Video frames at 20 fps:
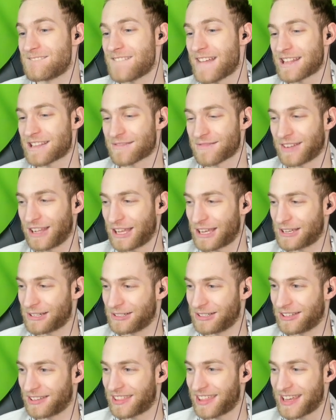That's a really
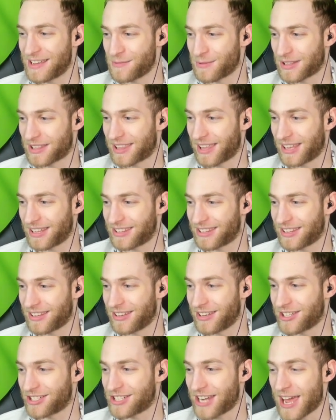cool thing with like
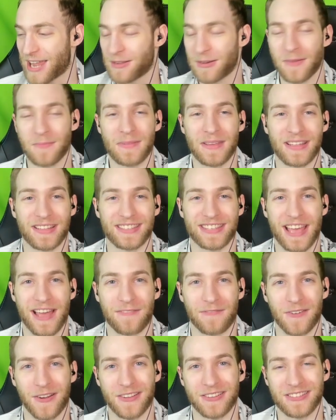the shadow being
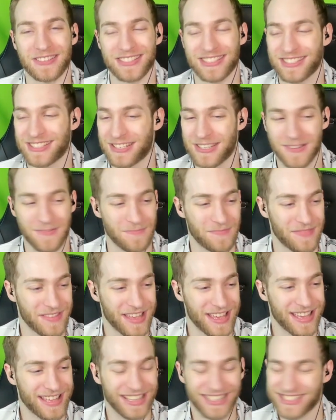Saffron's gem.
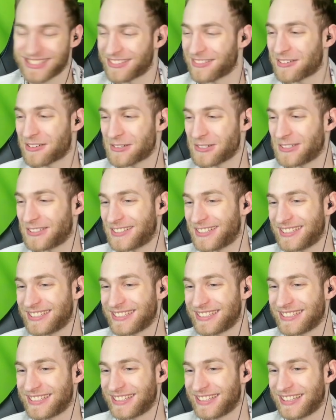That's so cool.
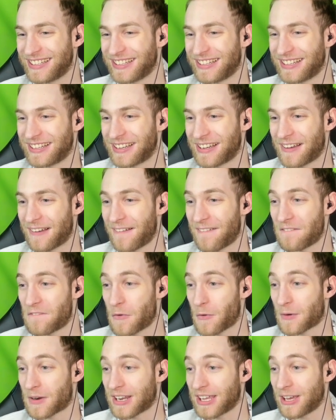
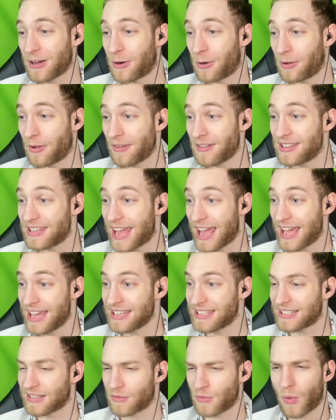forty whole
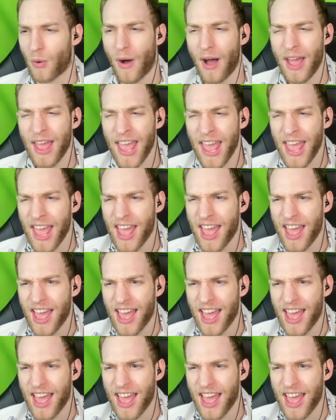days? What?